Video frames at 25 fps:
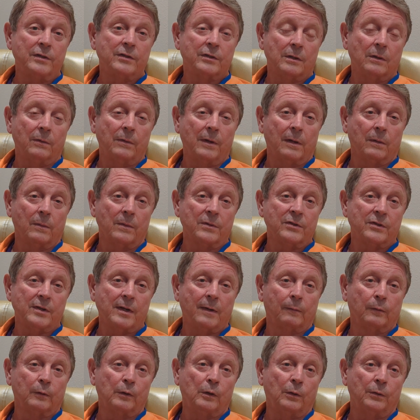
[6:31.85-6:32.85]
So there were
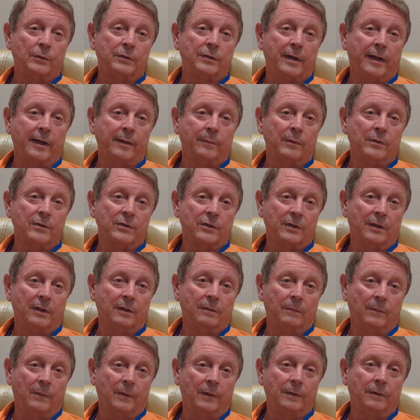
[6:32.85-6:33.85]
several old timers
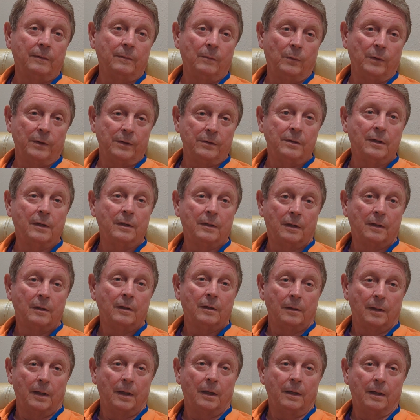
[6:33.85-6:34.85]
that would would
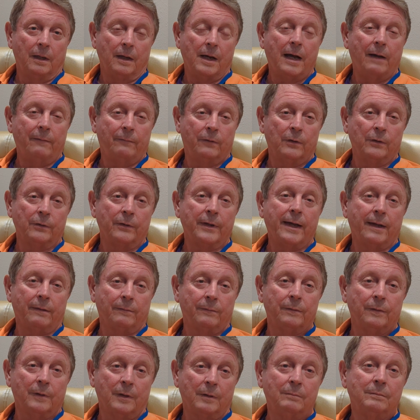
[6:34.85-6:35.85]
uh, I've heard that
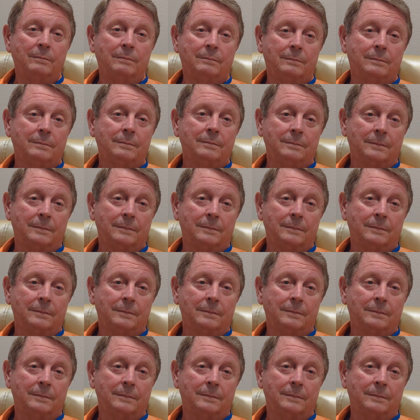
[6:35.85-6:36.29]
from.